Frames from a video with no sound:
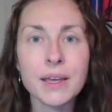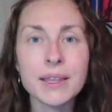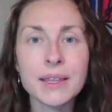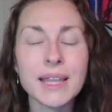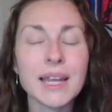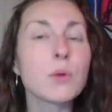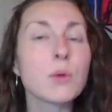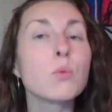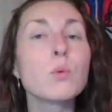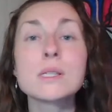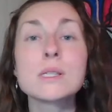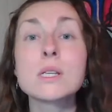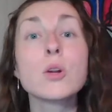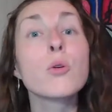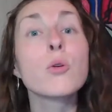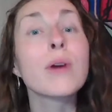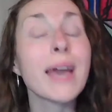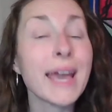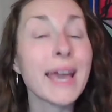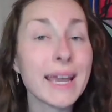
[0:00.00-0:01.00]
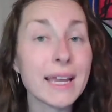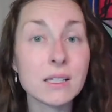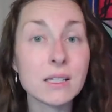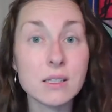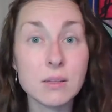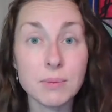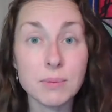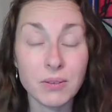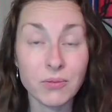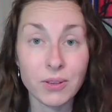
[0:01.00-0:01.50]
that it wasn't okay
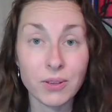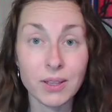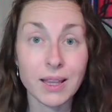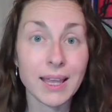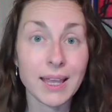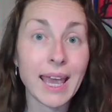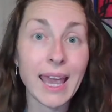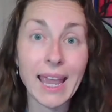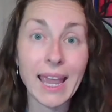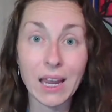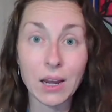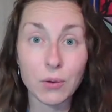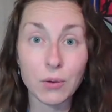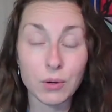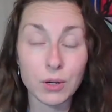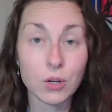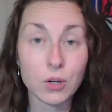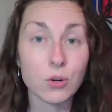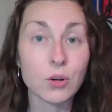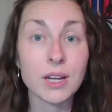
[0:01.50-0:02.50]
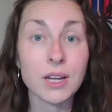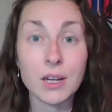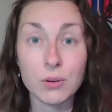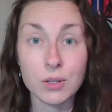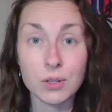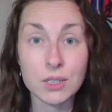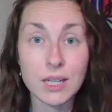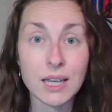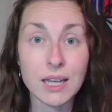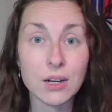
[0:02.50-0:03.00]
to be feeling angry or
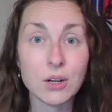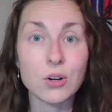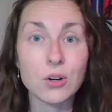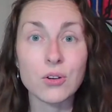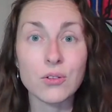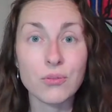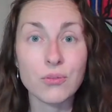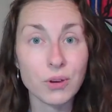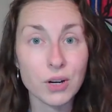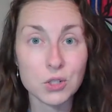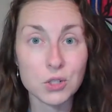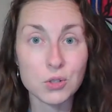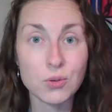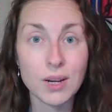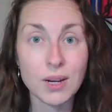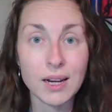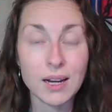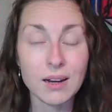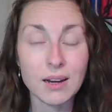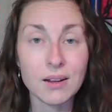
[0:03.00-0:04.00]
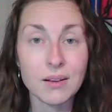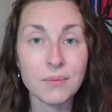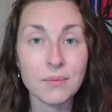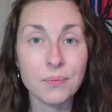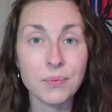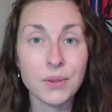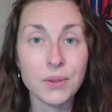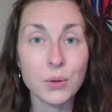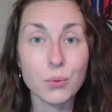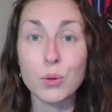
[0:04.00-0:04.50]
irritated or frustrated
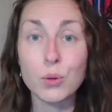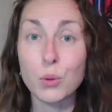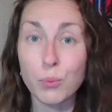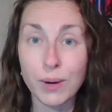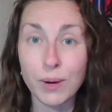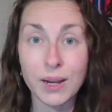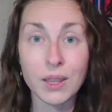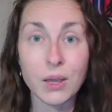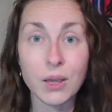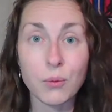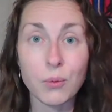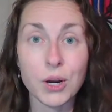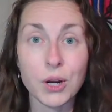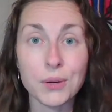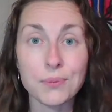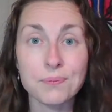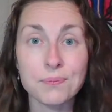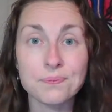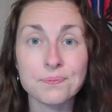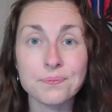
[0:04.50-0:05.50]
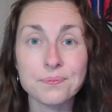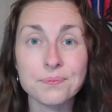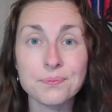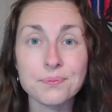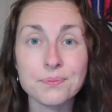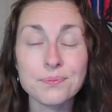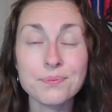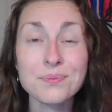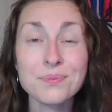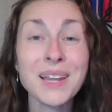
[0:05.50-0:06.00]
with where they were.
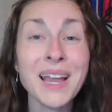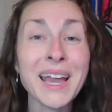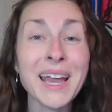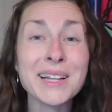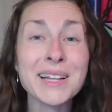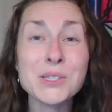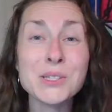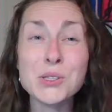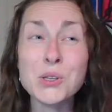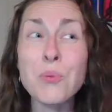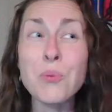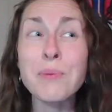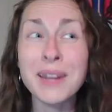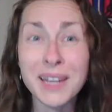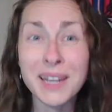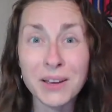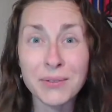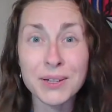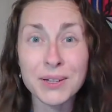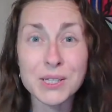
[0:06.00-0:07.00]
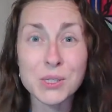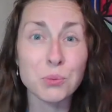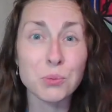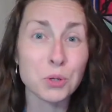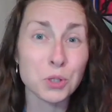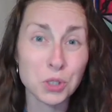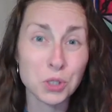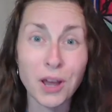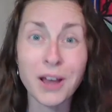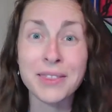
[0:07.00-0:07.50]
And so many of us
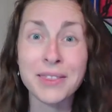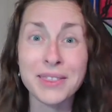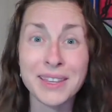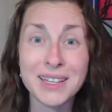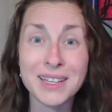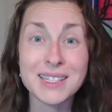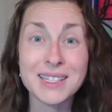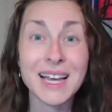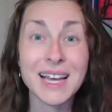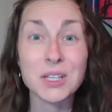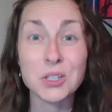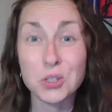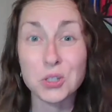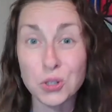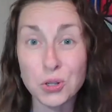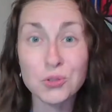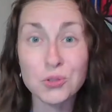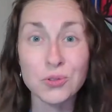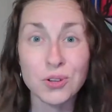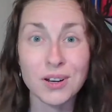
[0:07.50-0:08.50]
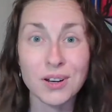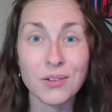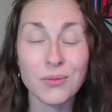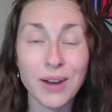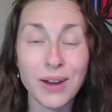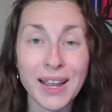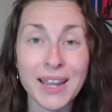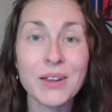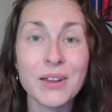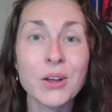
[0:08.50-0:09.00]
were taught this as children,
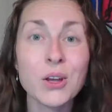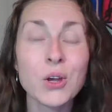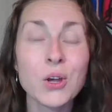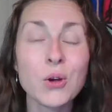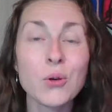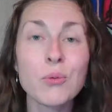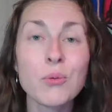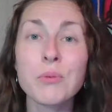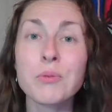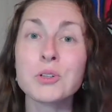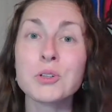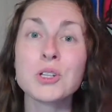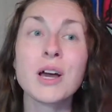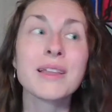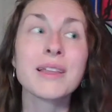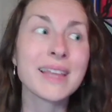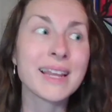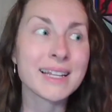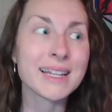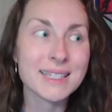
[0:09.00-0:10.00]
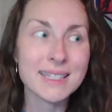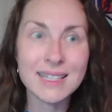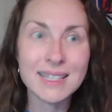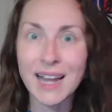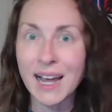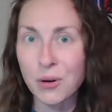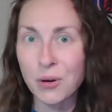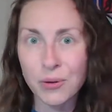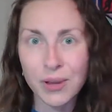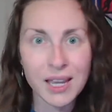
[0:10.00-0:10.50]
right? We were taught that it's
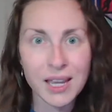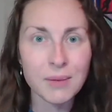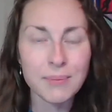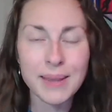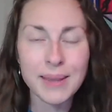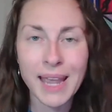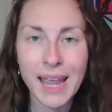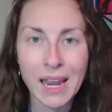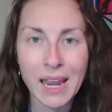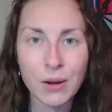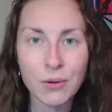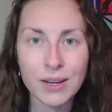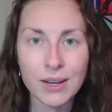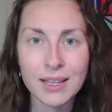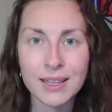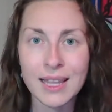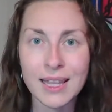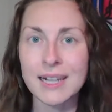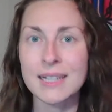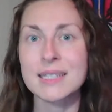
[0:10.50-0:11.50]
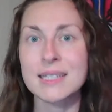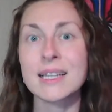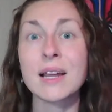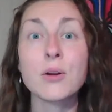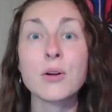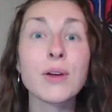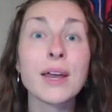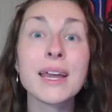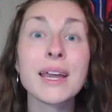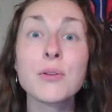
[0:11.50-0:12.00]
not okay to be angry, that it's
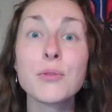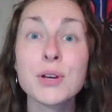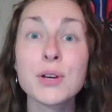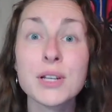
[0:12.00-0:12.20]
not okay to